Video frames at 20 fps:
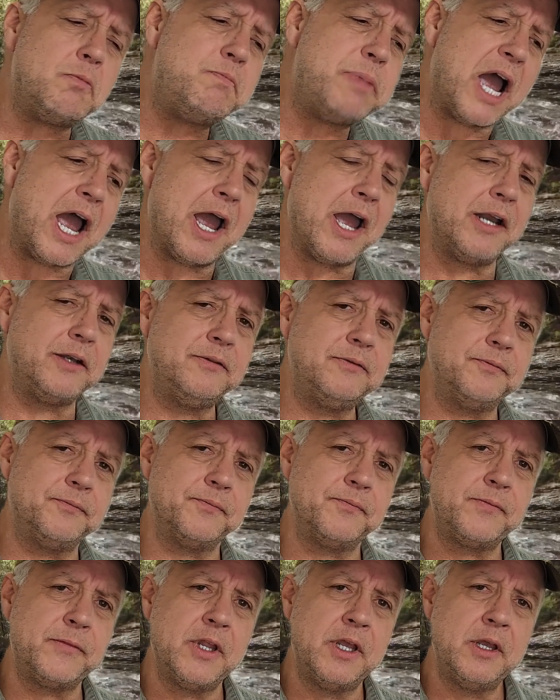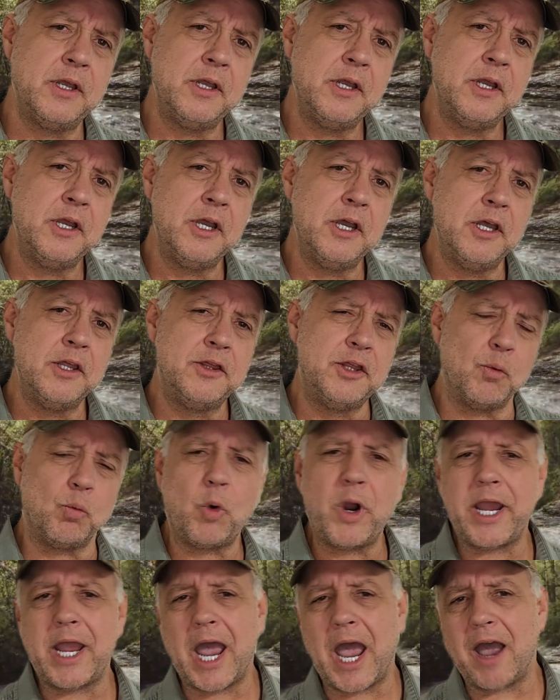bad that
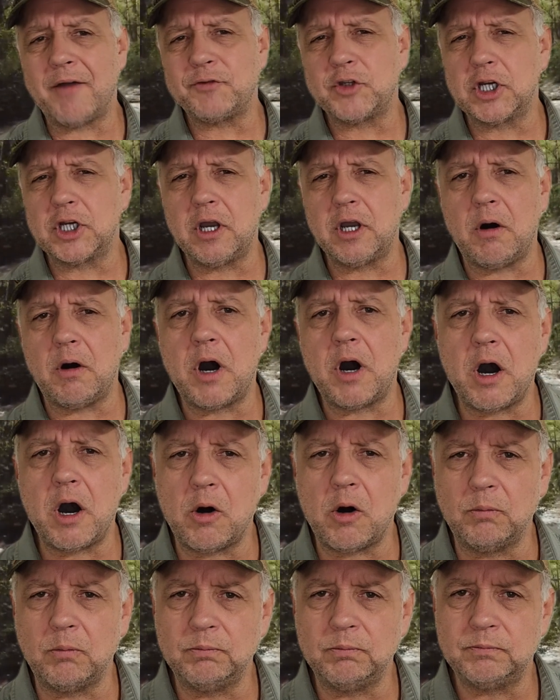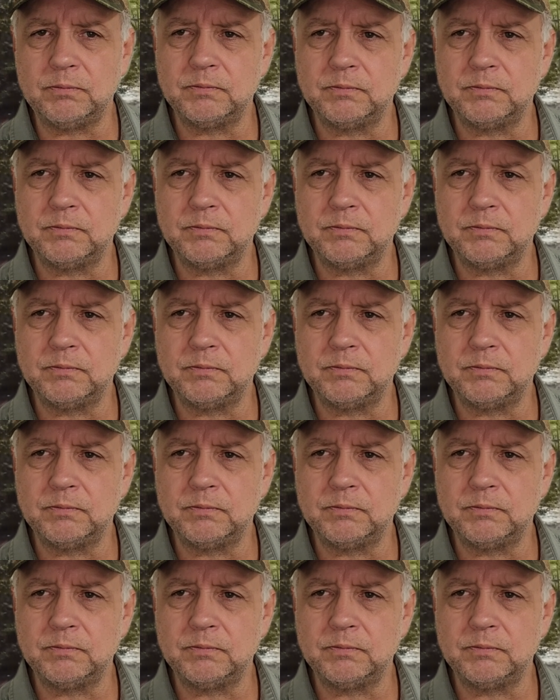we have to go home.